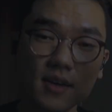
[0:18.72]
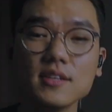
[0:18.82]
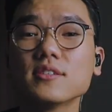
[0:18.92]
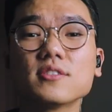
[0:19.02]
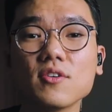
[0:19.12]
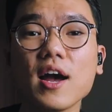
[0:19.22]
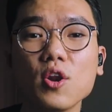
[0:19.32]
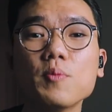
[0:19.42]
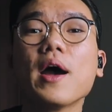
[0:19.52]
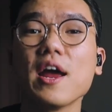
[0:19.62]
This is a song I
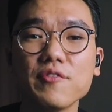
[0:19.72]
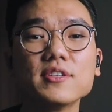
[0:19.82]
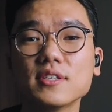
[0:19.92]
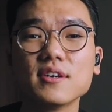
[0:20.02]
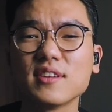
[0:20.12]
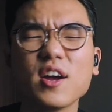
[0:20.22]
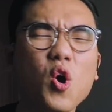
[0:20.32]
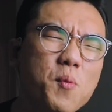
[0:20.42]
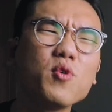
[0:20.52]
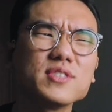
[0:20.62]
loop every single night,
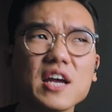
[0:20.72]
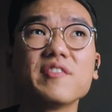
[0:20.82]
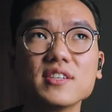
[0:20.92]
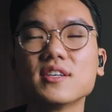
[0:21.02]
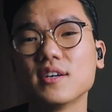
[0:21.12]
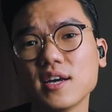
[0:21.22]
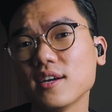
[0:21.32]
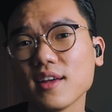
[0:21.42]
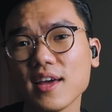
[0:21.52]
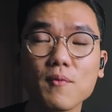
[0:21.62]
almost every single
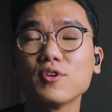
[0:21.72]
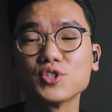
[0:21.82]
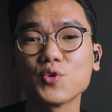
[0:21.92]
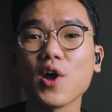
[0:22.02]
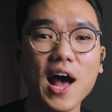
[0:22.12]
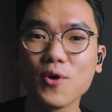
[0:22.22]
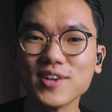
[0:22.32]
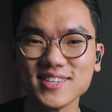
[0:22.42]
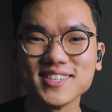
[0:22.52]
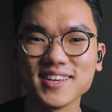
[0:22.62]
night. I'm gonna show you how
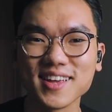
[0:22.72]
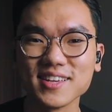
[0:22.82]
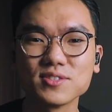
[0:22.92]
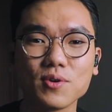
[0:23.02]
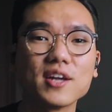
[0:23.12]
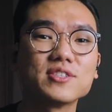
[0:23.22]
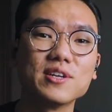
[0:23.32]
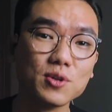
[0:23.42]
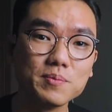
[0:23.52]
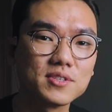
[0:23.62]
easy it is to
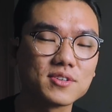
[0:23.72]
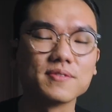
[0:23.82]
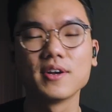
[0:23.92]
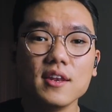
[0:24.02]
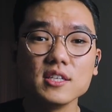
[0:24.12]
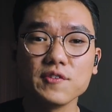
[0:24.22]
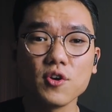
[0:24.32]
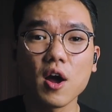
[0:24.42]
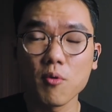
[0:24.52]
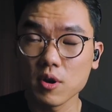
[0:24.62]
actually loop this song. In this
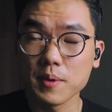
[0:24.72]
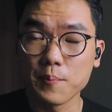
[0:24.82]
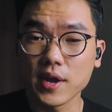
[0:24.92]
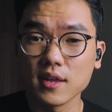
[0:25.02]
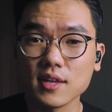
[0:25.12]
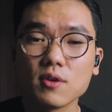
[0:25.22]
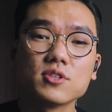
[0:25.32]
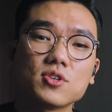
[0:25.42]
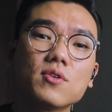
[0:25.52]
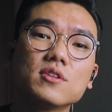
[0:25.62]
video, I'm gonna be breaking down the
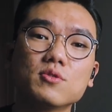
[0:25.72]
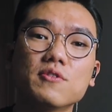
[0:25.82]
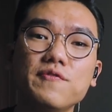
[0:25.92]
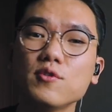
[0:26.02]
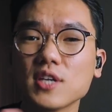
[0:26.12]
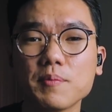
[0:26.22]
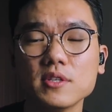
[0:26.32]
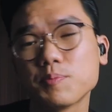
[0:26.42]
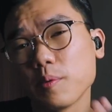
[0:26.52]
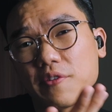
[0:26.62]
song into a few
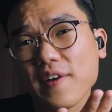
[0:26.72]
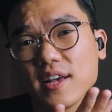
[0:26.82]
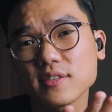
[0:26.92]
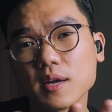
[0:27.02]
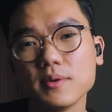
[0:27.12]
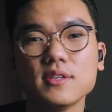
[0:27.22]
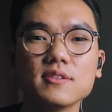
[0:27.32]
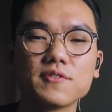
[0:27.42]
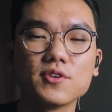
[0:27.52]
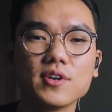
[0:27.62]
segments, probably 5
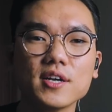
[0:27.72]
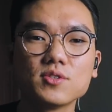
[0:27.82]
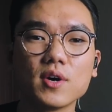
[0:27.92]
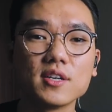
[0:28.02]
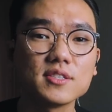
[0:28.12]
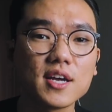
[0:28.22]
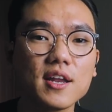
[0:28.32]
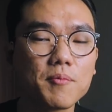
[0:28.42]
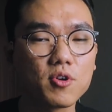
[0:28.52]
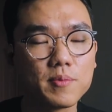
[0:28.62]
segments for you guys to
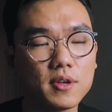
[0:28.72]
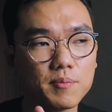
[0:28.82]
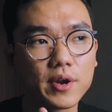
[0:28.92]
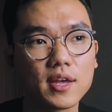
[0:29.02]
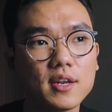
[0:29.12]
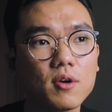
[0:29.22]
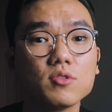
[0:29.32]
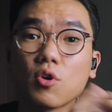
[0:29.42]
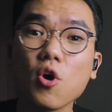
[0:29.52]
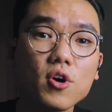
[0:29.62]
understand. I'm gonna be breaking down
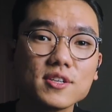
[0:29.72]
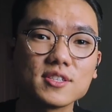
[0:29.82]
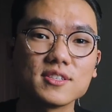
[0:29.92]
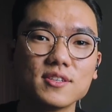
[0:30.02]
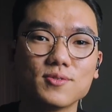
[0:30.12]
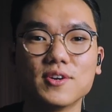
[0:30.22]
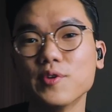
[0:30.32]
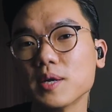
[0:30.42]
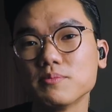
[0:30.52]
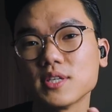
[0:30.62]
into chords, into the
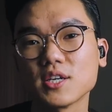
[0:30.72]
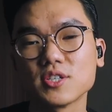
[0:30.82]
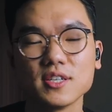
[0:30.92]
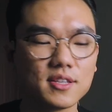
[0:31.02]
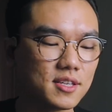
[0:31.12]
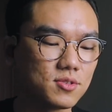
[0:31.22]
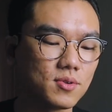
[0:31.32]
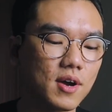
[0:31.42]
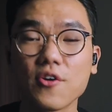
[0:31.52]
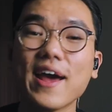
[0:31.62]
rhythm section,
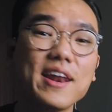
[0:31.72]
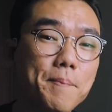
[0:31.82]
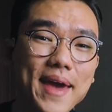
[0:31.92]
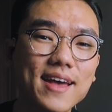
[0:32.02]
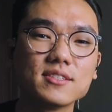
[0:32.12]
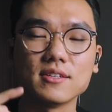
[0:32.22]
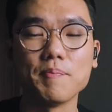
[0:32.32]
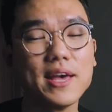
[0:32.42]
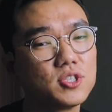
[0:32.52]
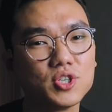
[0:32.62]
into how you're gonna add the bass and the
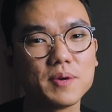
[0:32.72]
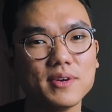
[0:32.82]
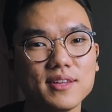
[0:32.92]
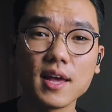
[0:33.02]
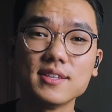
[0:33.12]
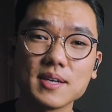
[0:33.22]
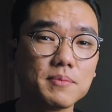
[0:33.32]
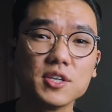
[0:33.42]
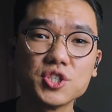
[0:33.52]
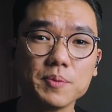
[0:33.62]
bass drum in, and
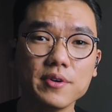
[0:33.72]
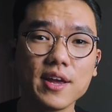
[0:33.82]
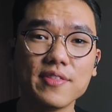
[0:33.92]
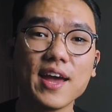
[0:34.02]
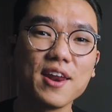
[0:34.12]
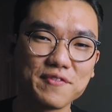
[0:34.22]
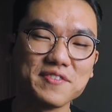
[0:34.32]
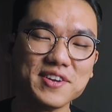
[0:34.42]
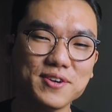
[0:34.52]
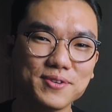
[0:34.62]
something shimmery at the end of
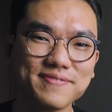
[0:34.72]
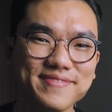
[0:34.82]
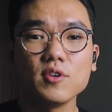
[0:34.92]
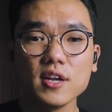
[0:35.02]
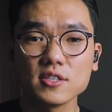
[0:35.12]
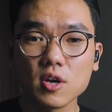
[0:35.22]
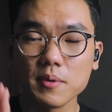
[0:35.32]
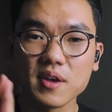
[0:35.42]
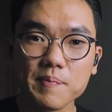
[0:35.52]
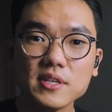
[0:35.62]
the video. Today is
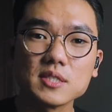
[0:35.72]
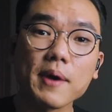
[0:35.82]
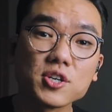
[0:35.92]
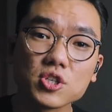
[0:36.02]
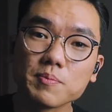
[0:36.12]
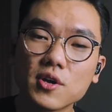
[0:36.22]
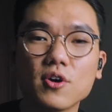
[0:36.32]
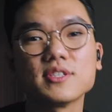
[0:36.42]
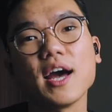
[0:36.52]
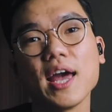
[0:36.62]
gonna be a bit special
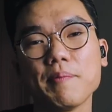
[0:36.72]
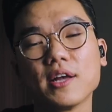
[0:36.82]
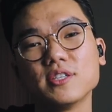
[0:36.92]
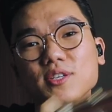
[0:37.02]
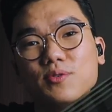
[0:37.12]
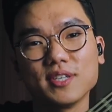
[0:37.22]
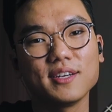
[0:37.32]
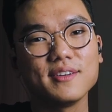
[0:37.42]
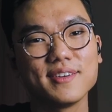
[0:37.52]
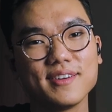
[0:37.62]
because I am actually
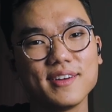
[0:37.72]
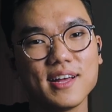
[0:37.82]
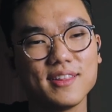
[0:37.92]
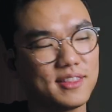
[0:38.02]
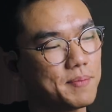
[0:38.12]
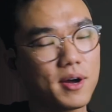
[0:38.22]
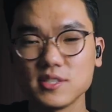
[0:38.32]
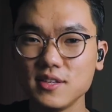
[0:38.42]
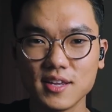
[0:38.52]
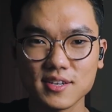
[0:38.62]
using the
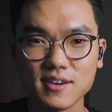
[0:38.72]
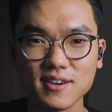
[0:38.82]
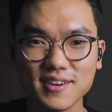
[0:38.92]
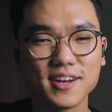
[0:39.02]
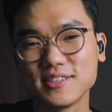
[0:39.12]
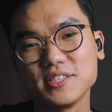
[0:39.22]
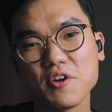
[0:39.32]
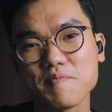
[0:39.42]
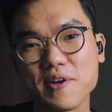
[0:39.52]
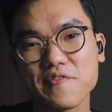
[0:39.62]
Martin guitar, courtesy
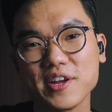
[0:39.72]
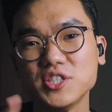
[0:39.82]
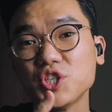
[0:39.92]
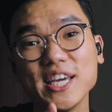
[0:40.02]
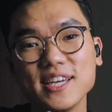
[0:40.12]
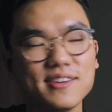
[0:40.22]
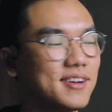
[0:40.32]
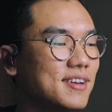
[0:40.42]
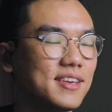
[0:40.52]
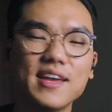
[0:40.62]
of my friend Ching.
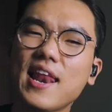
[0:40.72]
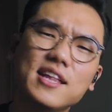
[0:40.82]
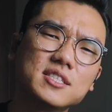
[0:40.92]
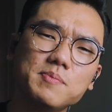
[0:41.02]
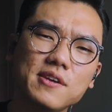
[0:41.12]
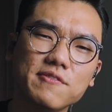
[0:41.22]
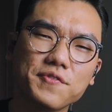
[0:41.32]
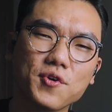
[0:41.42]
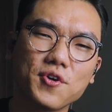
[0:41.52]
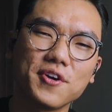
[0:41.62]
He lends me
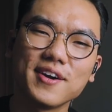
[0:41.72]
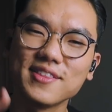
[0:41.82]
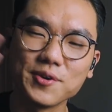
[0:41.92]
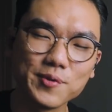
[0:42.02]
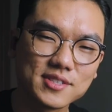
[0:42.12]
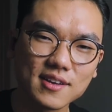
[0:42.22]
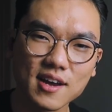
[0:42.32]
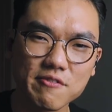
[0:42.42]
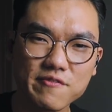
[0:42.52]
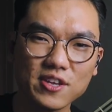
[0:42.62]
for the recent
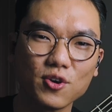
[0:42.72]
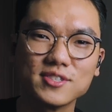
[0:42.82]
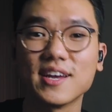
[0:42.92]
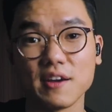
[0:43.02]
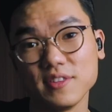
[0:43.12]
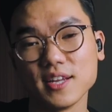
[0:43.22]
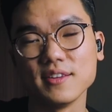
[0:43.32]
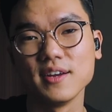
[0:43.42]
cover videos that I've done.